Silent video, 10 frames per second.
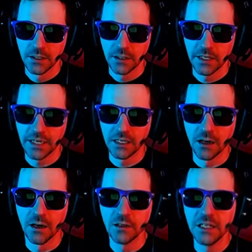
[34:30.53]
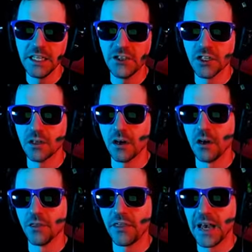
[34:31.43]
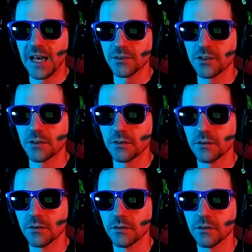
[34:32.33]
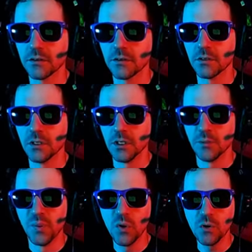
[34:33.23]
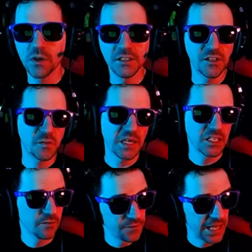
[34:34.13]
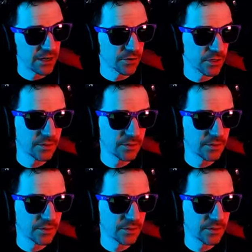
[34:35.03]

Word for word: And I can unleash it on that poor unsuspecting flower.